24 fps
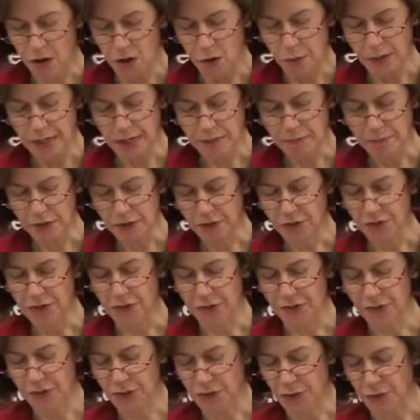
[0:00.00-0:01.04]
We can measure
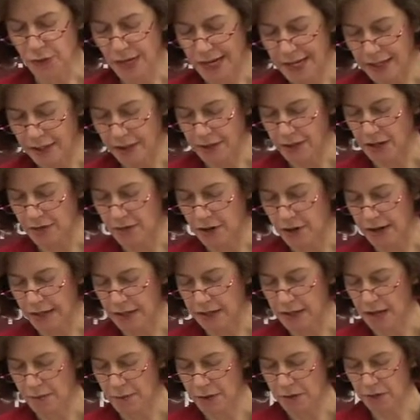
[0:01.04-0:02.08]
the strength of our
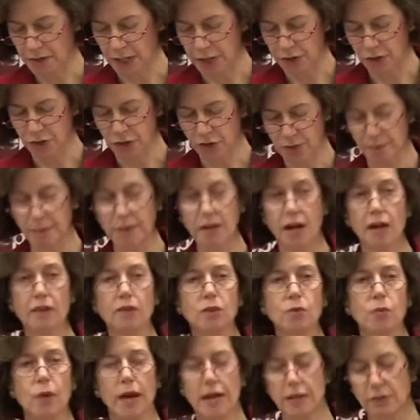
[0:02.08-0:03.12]
economic relationship in
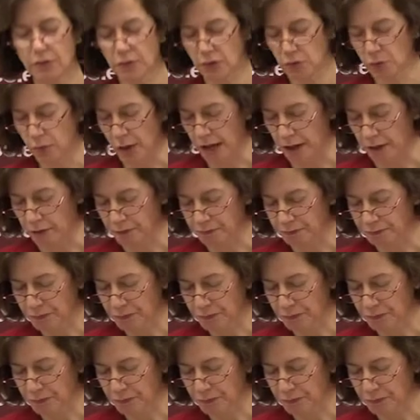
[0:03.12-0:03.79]
other ways as well.